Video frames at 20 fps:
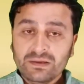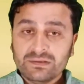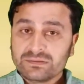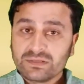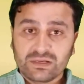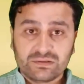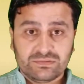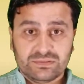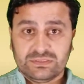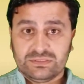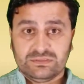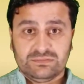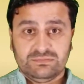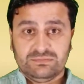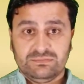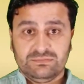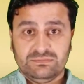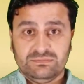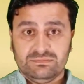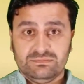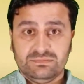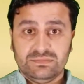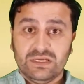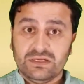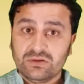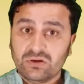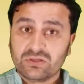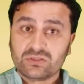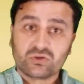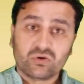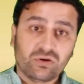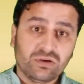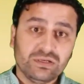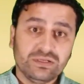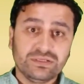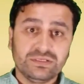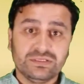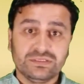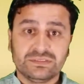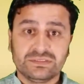terrorism. They are not
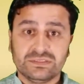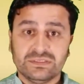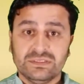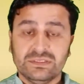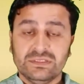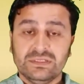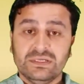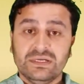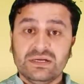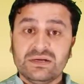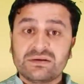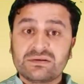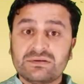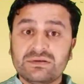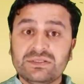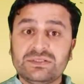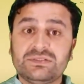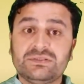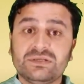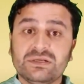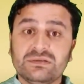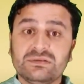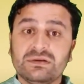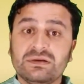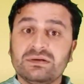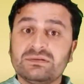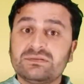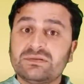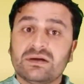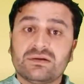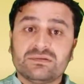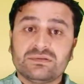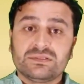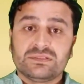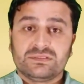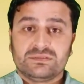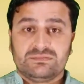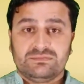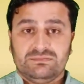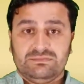calling it Christian
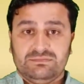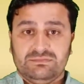terrorism.